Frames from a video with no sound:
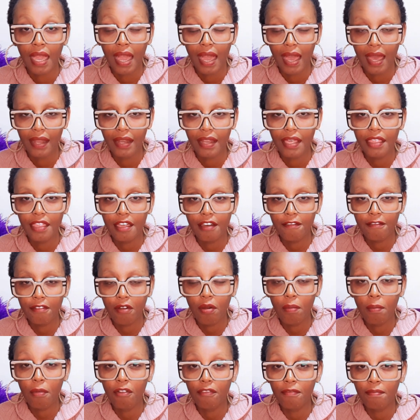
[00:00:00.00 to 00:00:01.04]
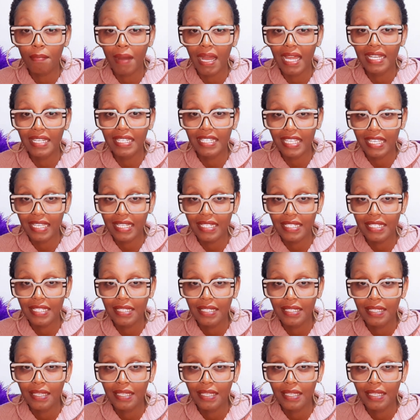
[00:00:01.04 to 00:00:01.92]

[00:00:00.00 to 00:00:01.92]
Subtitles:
Another form of bad debt